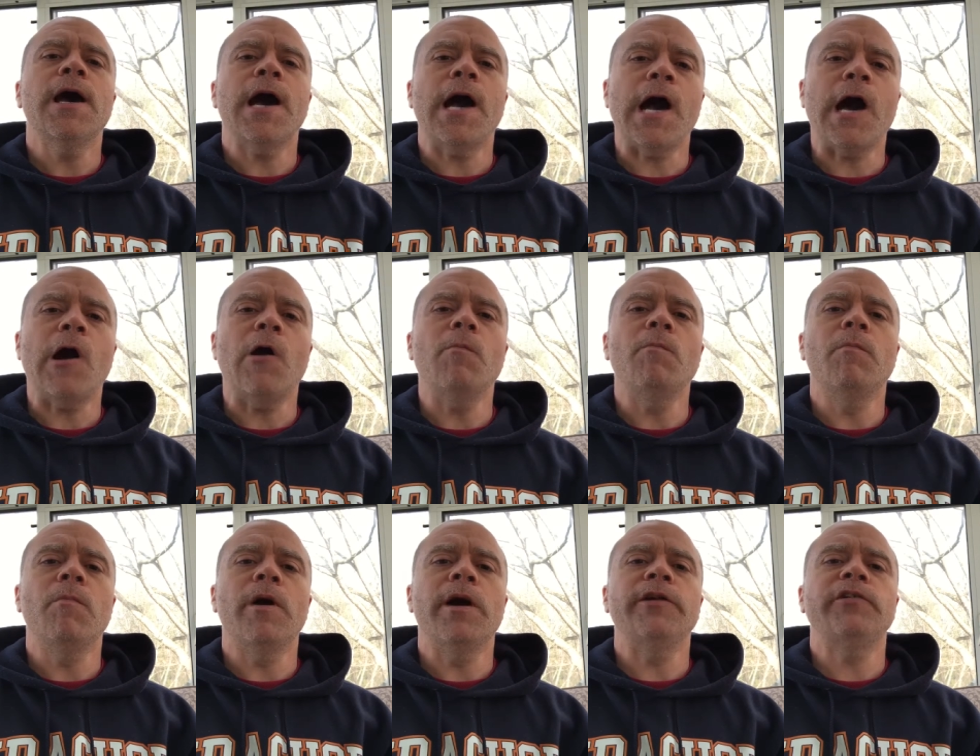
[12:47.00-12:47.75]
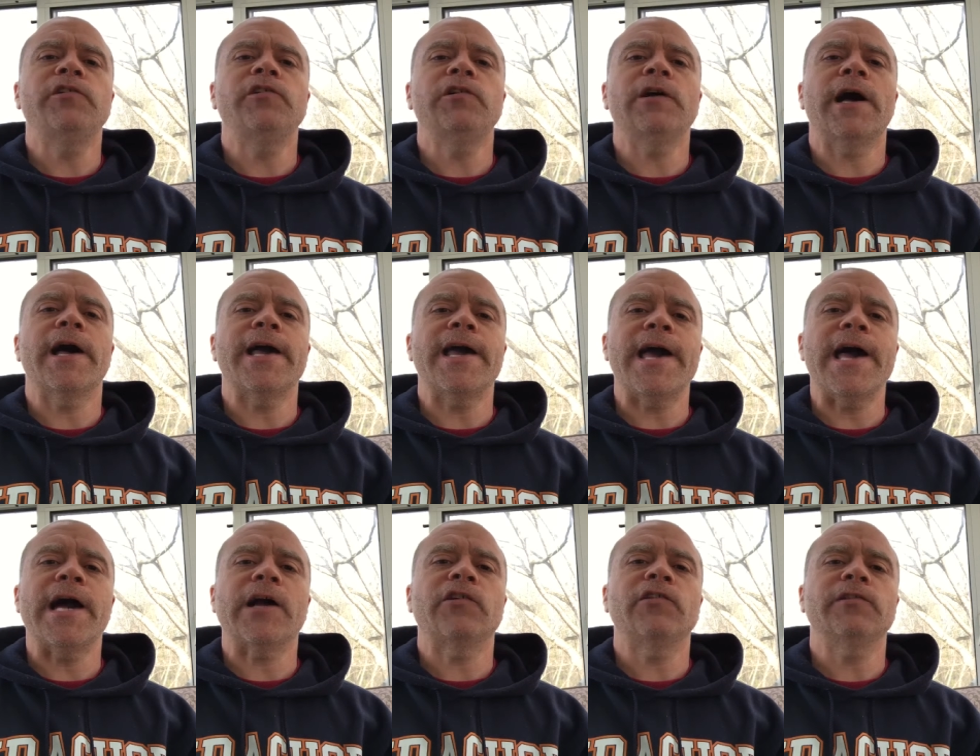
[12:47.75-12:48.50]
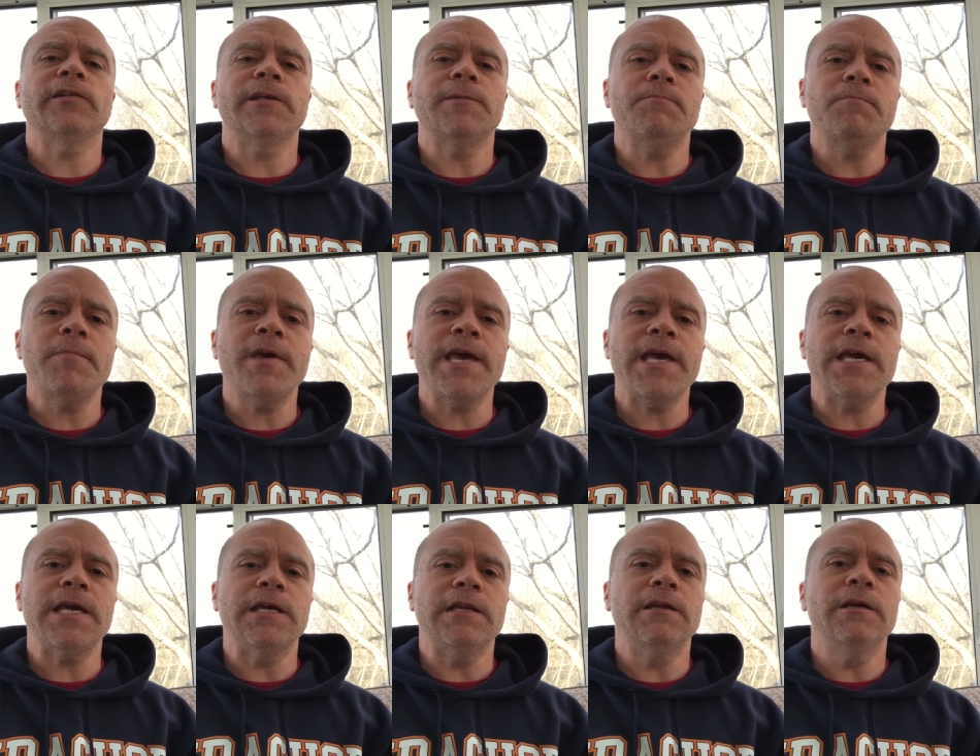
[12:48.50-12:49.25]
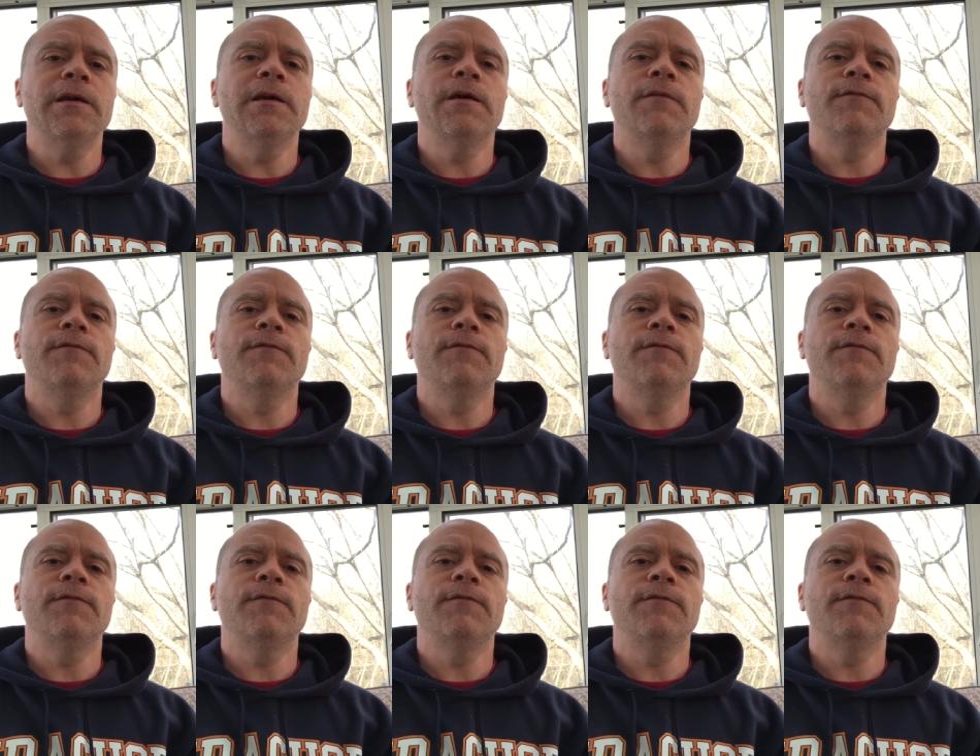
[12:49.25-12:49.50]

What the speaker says: how much I actually made